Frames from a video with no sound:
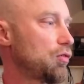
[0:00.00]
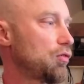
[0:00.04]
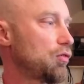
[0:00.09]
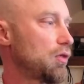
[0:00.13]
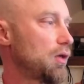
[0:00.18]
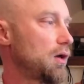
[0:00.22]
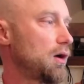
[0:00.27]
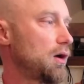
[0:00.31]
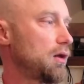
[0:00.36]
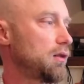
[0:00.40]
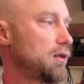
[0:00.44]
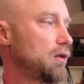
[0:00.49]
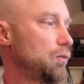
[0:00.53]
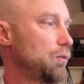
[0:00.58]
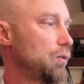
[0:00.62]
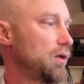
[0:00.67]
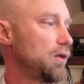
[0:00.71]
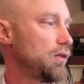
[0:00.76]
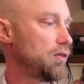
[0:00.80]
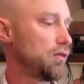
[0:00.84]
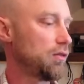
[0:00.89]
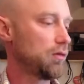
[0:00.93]
we started
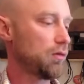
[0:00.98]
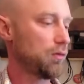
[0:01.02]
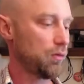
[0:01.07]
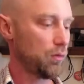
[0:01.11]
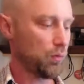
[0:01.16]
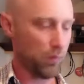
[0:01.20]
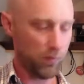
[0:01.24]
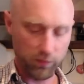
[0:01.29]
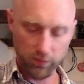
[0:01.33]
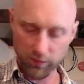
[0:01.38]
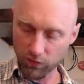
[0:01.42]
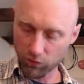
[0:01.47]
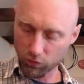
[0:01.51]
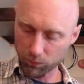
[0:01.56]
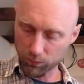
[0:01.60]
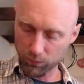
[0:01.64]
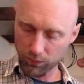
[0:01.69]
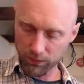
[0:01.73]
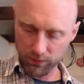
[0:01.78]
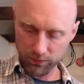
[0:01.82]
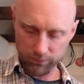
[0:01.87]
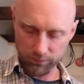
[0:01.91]
with this
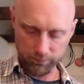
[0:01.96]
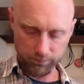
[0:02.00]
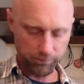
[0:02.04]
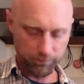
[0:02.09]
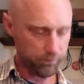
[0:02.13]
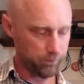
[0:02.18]
part.